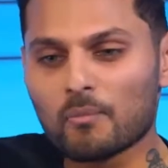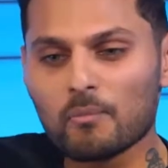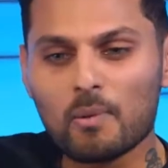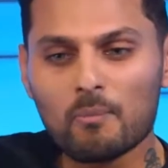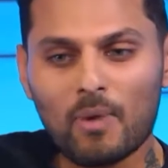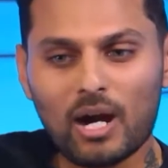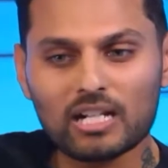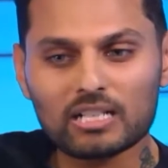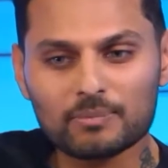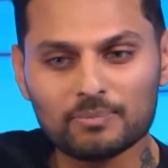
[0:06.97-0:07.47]
from
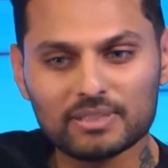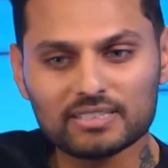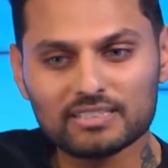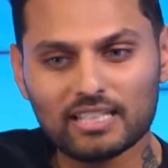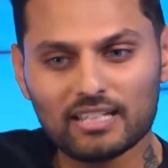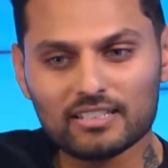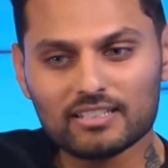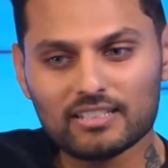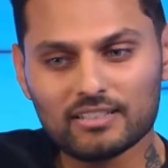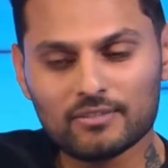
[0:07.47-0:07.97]
a monk's
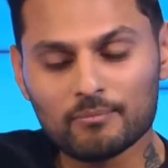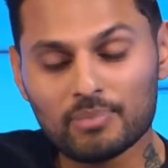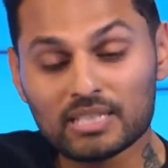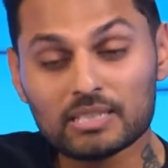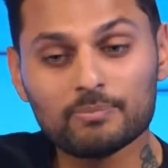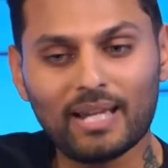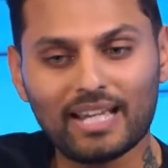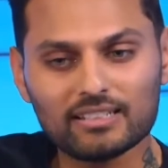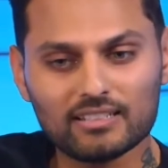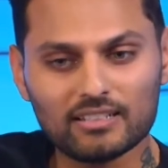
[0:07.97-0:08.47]
perspective,
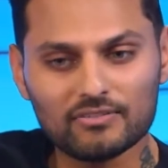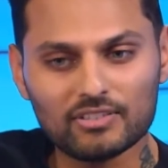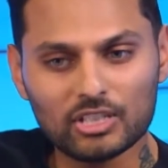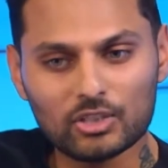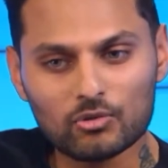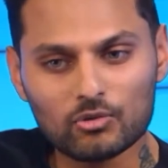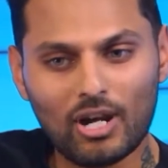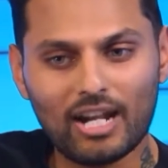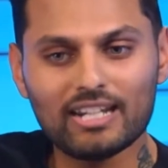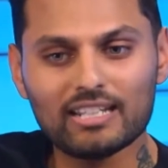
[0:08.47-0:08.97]
perspective
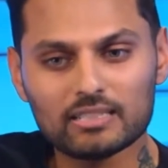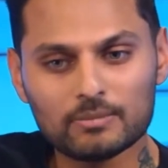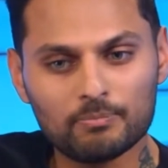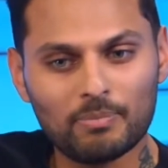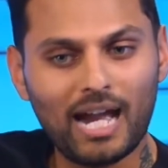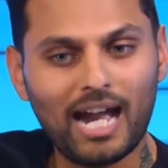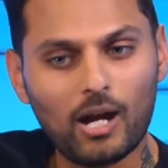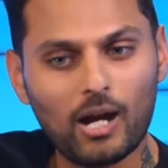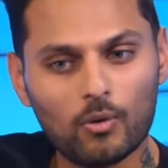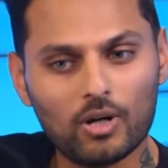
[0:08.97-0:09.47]
the
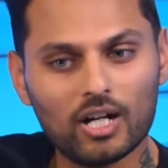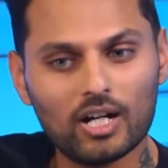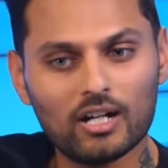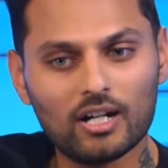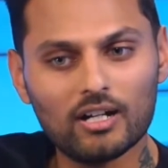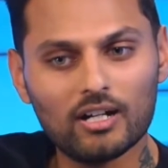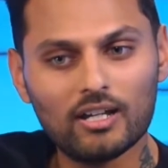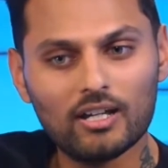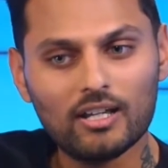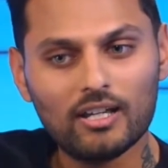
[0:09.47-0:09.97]
greatest
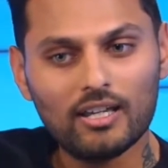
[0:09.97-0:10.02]
power